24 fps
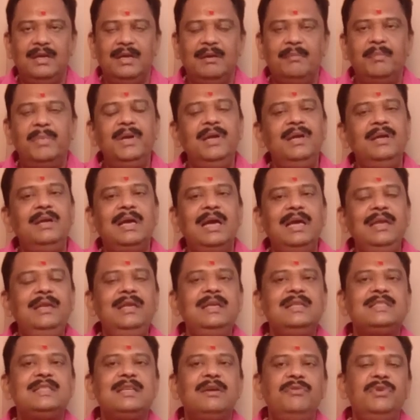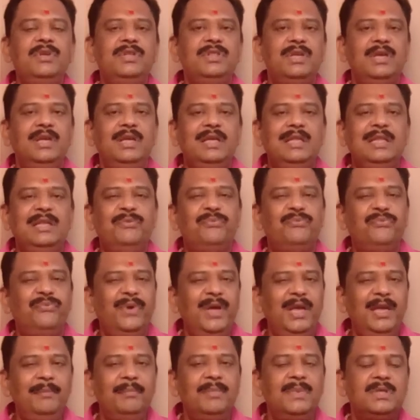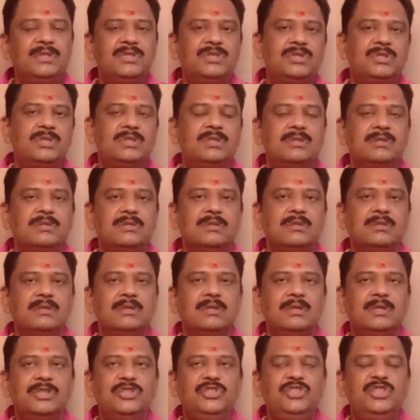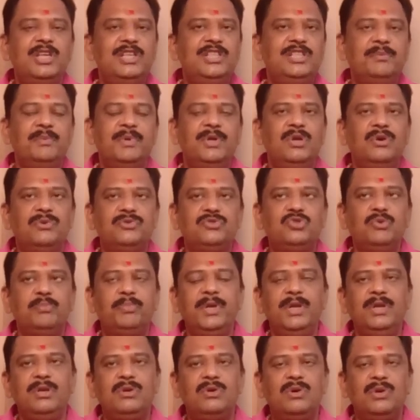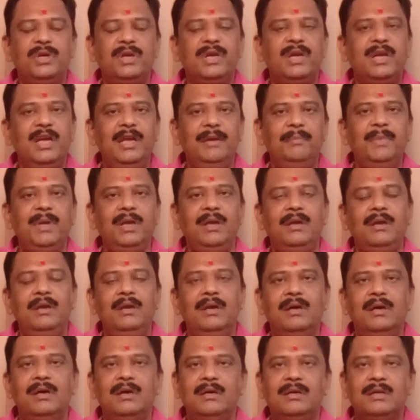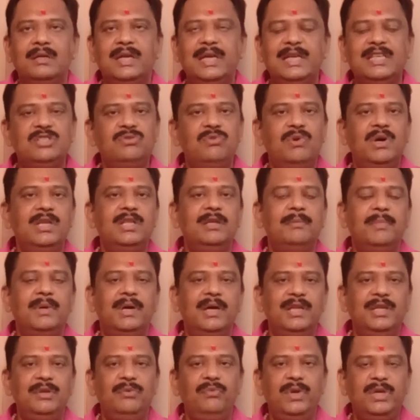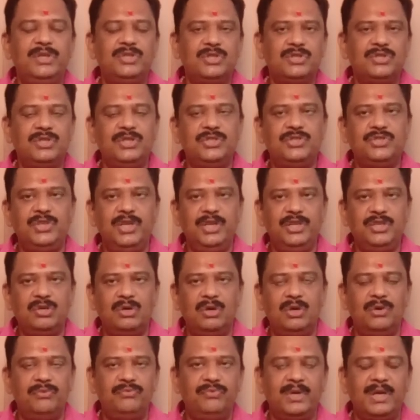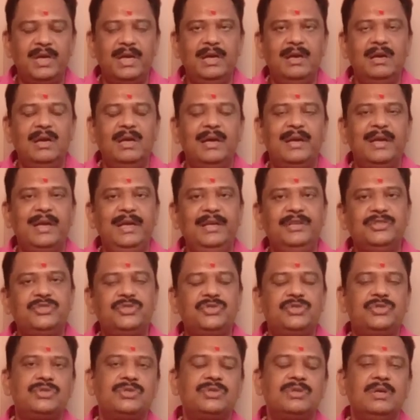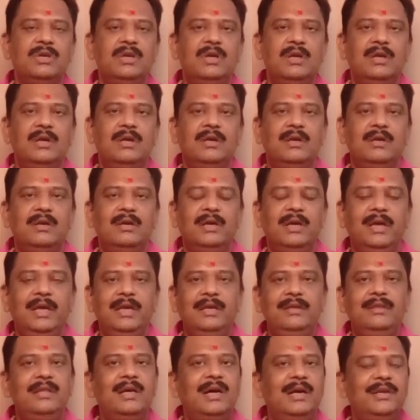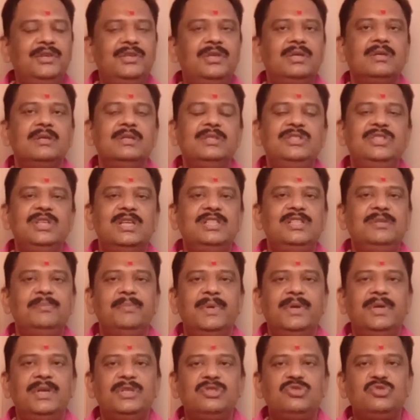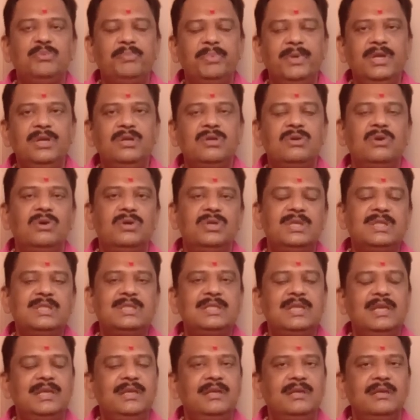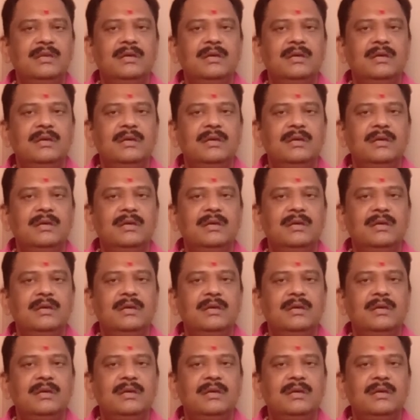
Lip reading: But in 1973, the famous judgment of Supreme Court came in Keshwanda Bharati versus the state of Kerala case. In that judgment, the Supreme Court said